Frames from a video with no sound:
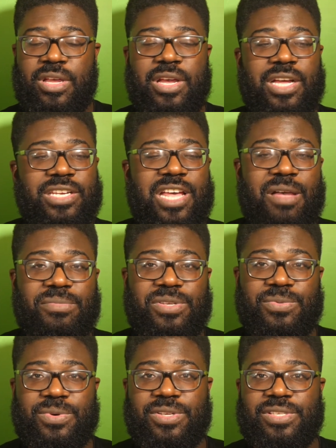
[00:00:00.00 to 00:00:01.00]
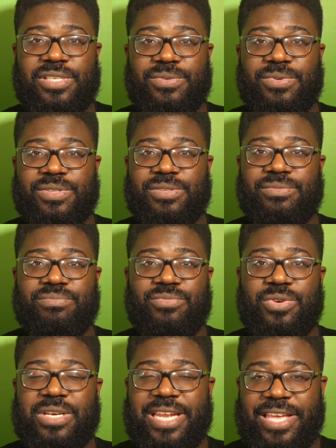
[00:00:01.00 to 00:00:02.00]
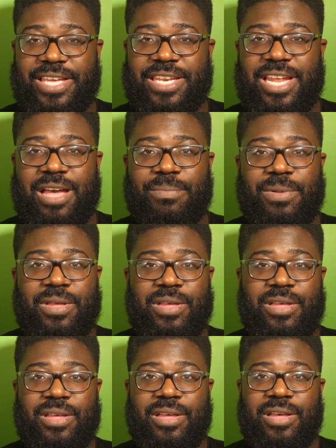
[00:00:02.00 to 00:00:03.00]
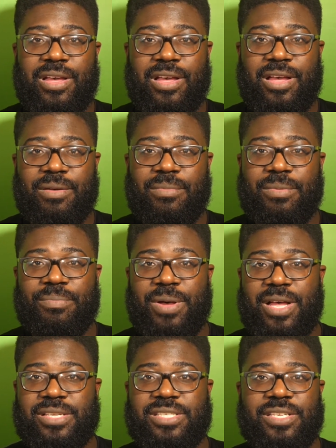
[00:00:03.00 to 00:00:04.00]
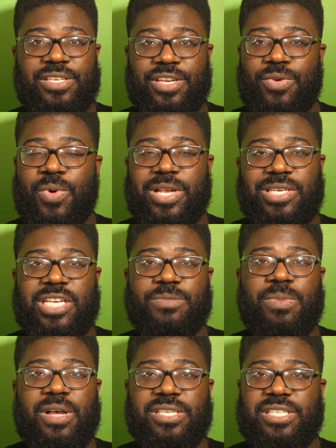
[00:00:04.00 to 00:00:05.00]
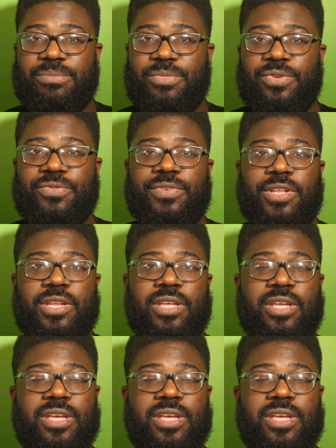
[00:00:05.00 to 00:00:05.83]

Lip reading: At times we're linking up and passing, you know, one-touch passing, moving.